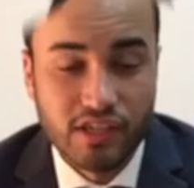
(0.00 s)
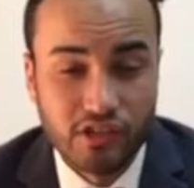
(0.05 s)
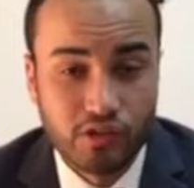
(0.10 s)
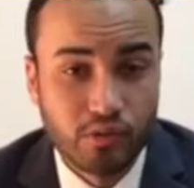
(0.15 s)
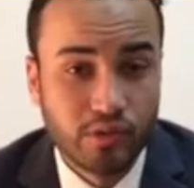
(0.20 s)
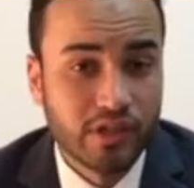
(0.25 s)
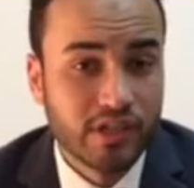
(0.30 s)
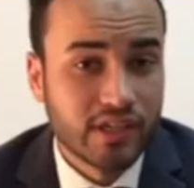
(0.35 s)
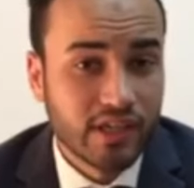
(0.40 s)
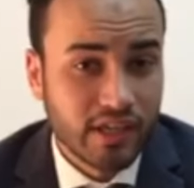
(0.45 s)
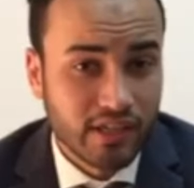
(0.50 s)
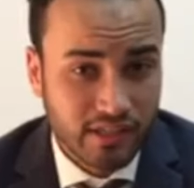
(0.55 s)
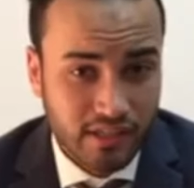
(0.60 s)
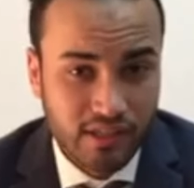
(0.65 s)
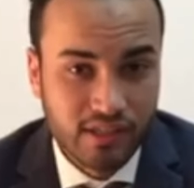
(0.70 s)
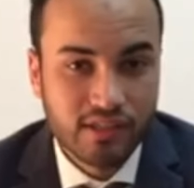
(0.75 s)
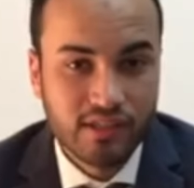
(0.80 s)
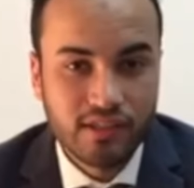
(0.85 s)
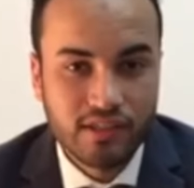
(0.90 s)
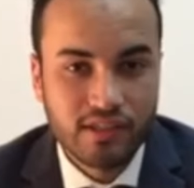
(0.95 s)
During that
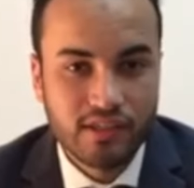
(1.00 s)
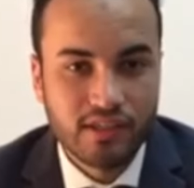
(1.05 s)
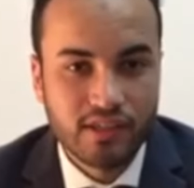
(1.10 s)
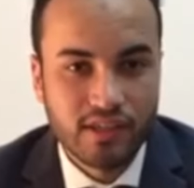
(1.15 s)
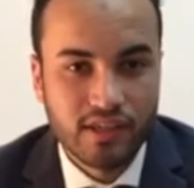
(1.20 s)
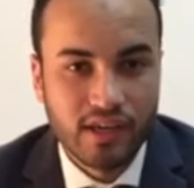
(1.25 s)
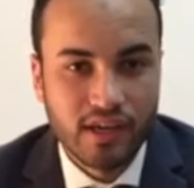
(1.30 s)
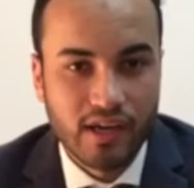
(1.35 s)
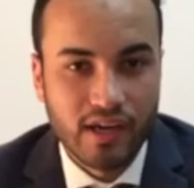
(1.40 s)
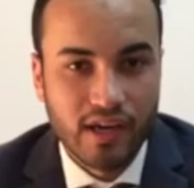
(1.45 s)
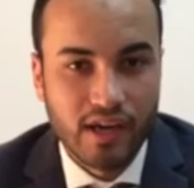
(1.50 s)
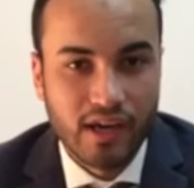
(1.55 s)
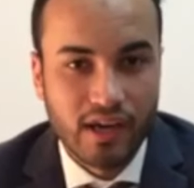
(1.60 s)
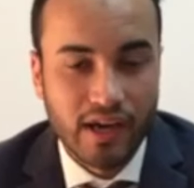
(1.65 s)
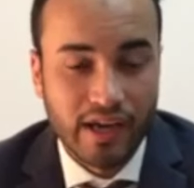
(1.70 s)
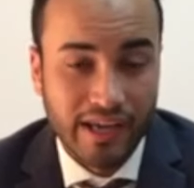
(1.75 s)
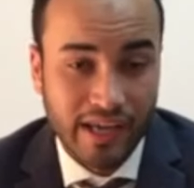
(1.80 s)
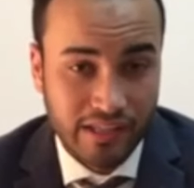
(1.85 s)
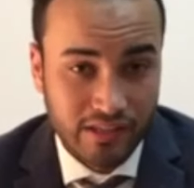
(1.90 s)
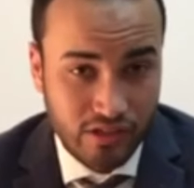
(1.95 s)
year,
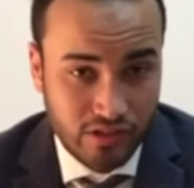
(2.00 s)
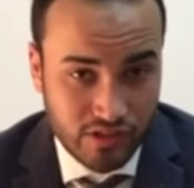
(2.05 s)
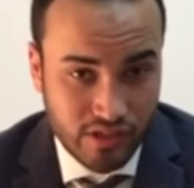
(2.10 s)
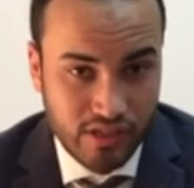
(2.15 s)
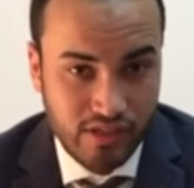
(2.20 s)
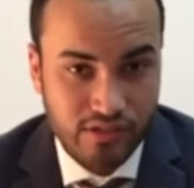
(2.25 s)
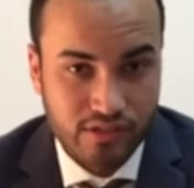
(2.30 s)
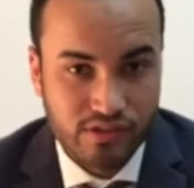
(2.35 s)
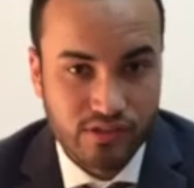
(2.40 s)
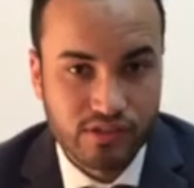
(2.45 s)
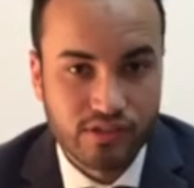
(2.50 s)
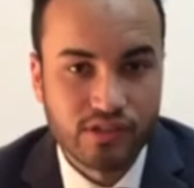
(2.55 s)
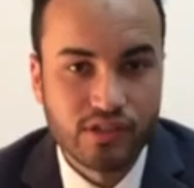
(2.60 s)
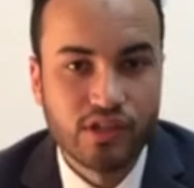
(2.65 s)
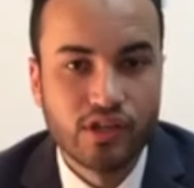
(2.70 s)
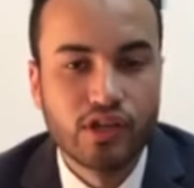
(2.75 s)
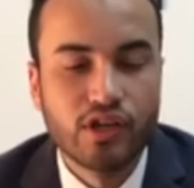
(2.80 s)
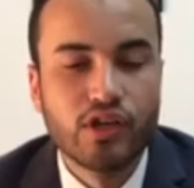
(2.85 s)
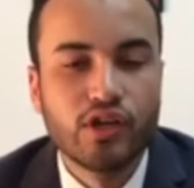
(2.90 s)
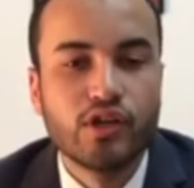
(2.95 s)
I had the chance
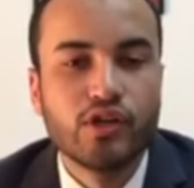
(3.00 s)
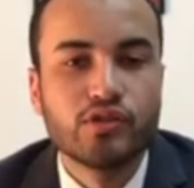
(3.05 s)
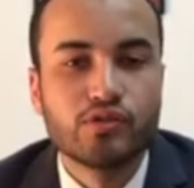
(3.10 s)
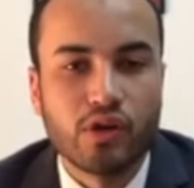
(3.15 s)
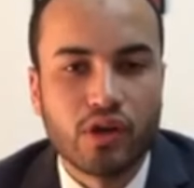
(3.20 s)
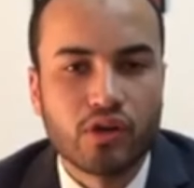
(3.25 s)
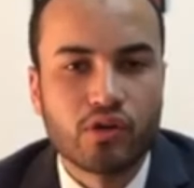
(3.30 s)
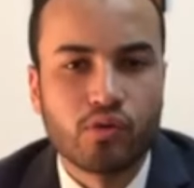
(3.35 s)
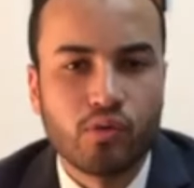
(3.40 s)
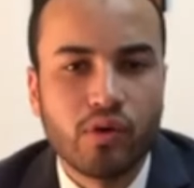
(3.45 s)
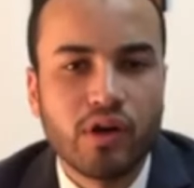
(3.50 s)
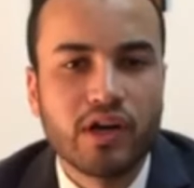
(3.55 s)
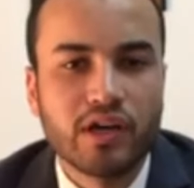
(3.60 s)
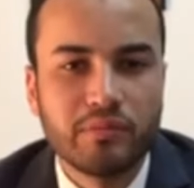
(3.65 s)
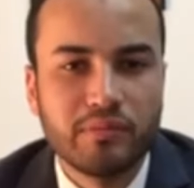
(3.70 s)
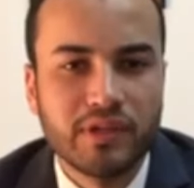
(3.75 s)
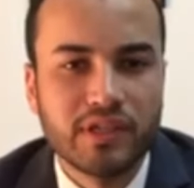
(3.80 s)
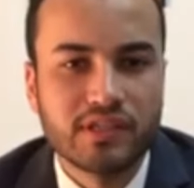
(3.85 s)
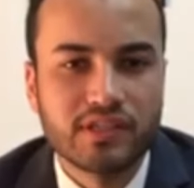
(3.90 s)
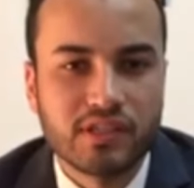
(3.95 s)
to
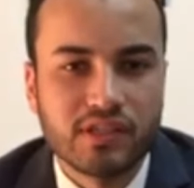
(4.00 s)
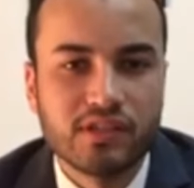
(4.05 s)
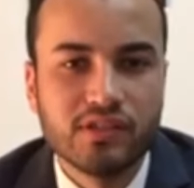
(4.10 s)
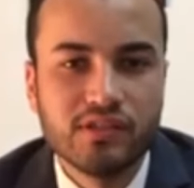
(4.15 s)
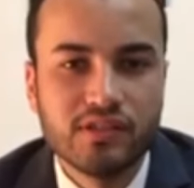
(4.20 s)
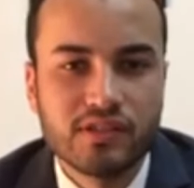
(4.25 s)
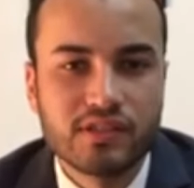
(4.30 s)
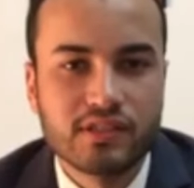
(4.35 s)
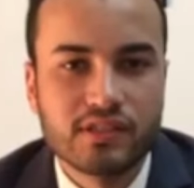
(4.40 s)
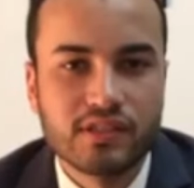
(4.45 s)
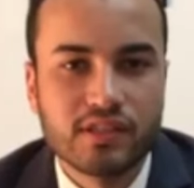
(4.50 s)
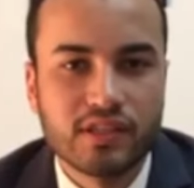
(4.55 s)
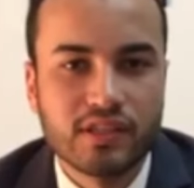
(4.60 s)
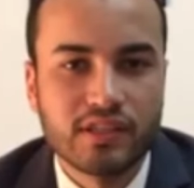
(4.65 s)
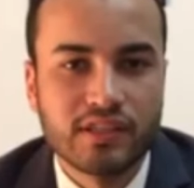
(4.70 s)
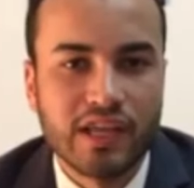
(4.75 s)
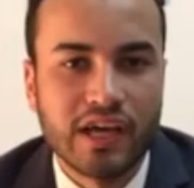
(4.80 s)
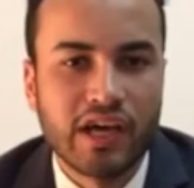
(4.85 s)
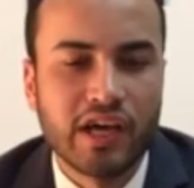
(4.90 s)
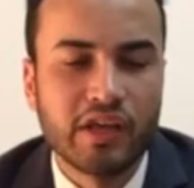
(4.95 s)
acquire many skills
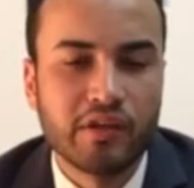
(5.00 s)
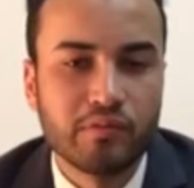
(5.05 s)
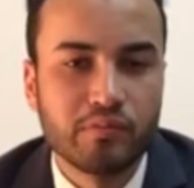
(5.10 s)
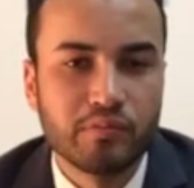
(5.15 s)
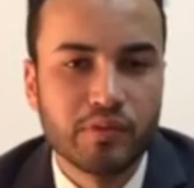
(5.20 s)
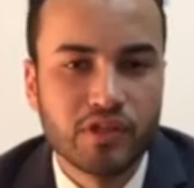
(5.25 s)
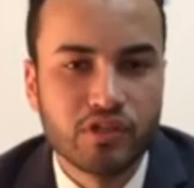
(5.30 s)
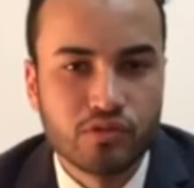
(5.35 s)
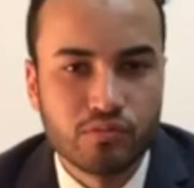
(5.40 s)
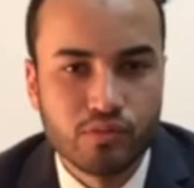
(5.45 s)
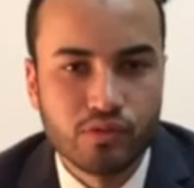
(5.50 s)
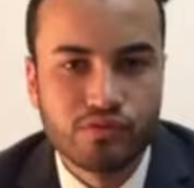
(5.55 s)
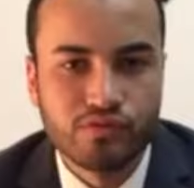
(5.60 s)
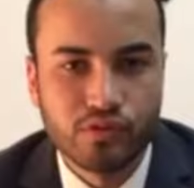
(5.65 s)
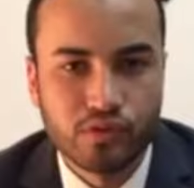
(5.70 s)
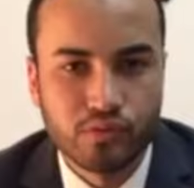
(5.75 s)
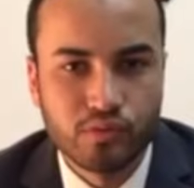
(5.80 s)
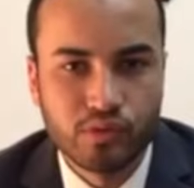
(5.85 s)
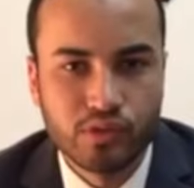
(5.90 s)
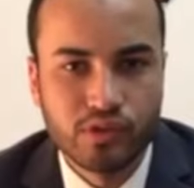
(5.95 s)
that helped me to move
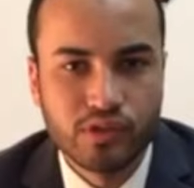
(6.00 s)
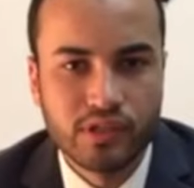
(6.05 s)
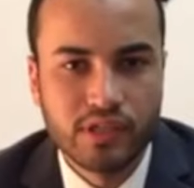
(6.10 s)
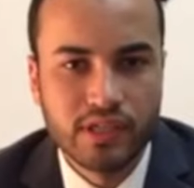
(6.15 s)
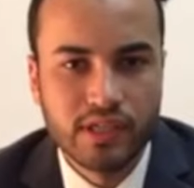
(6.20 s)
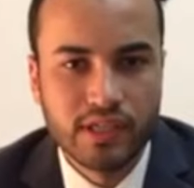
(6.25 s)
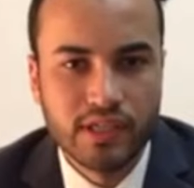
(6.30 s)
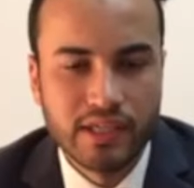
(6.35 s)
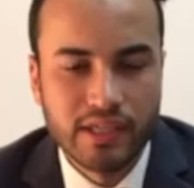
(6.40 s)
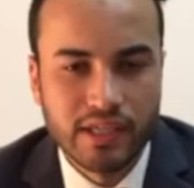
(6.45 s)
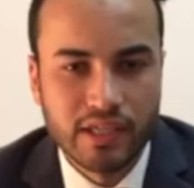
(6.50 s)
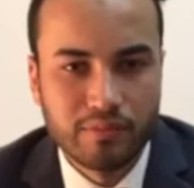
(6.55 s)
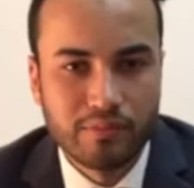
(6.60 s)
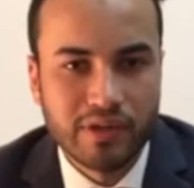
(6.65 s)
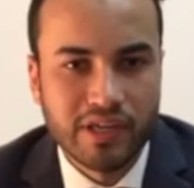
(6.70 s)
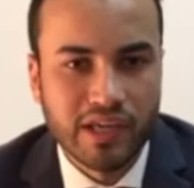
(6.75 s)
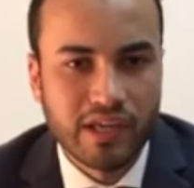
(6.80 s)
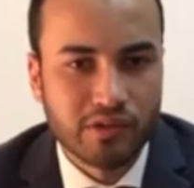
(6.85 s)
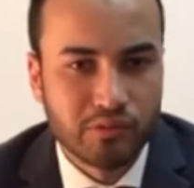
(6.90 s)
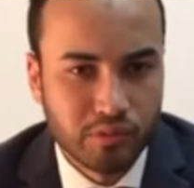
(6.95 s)
forward in
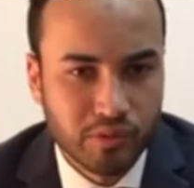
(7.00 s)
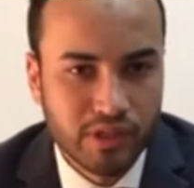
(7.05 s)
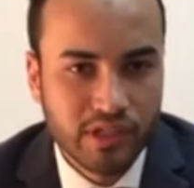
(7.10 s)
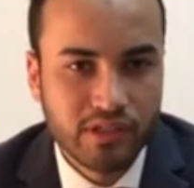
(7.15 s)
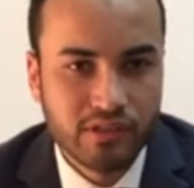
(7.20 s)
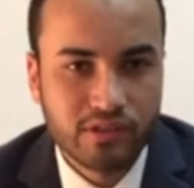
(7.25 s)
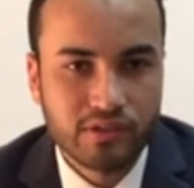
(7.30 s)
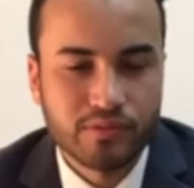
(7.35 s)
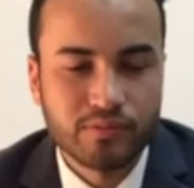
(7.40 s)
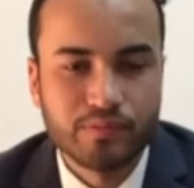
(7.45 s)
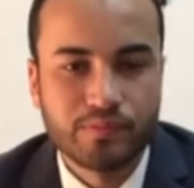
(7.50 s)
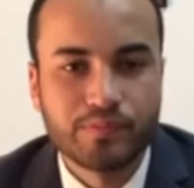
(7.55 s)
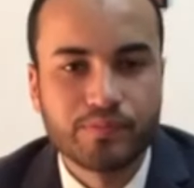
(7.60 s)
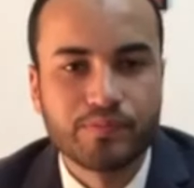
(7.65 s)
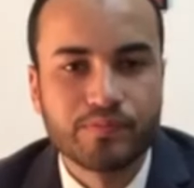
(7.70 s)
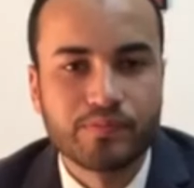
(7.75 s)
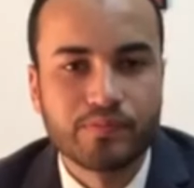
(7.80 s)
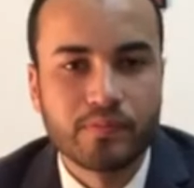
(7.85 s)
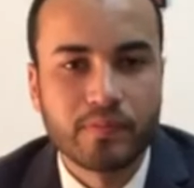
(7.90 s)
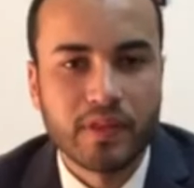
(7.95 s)
my career
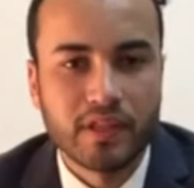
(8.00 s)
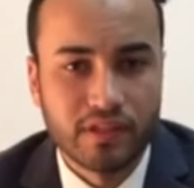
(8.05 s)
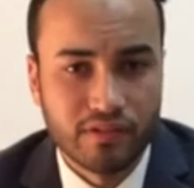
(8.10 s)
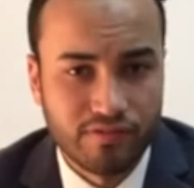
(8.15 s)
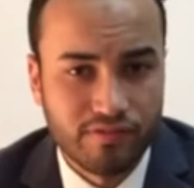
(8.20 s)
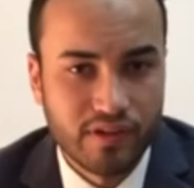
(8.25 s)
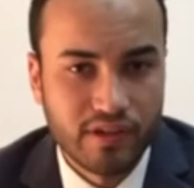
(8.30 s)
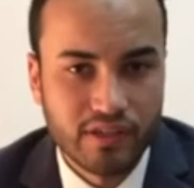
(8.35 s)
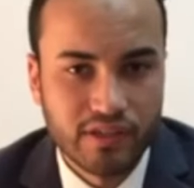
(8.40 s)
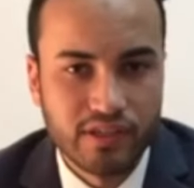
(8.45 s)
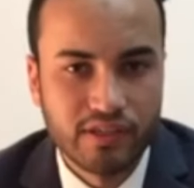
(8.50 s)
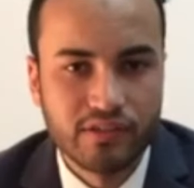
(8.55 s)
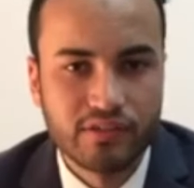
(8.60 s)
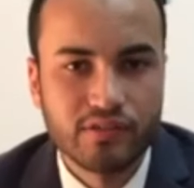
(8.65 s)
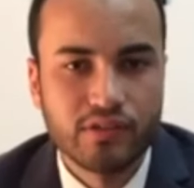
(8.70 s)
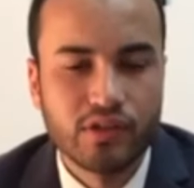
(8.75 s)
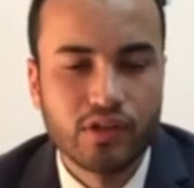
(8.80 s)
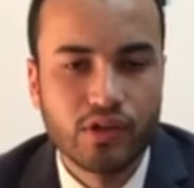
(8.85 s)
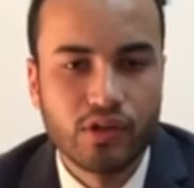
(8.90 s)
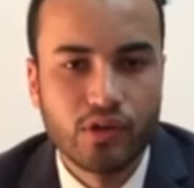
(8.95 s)
defending
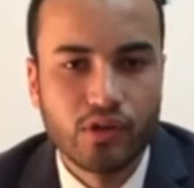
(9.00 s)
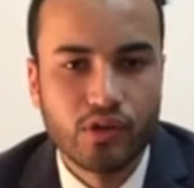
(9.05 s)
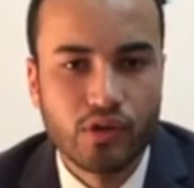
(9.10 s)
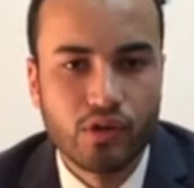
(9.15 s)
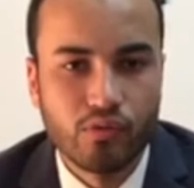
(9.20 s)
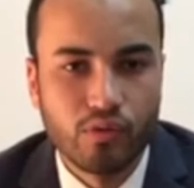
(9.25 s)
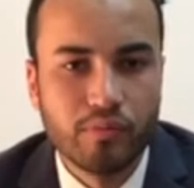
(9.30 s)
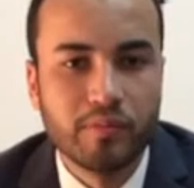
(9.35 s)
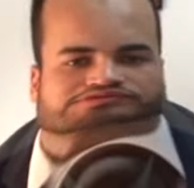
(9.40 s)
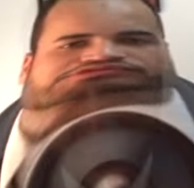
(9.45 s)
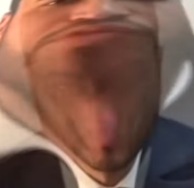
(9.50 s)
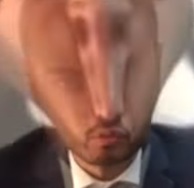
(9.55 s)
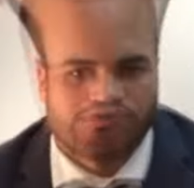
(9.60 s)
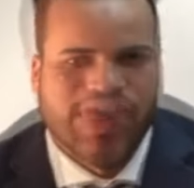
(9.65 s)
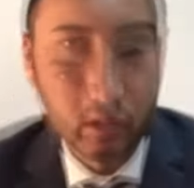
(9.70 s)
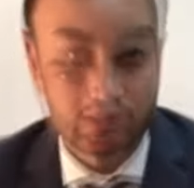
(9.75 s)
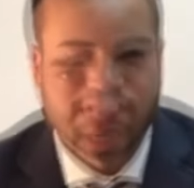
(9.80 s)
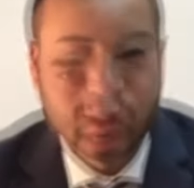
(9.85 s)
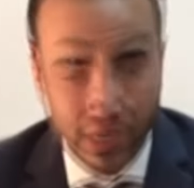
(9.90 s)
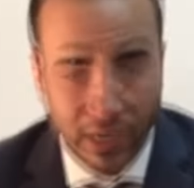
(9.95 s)
women's
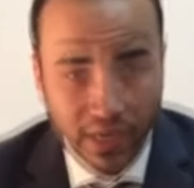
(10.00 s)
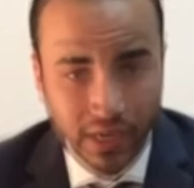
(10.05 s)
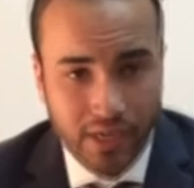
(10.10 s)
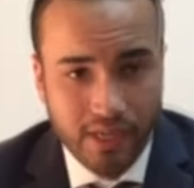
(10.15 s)
rights.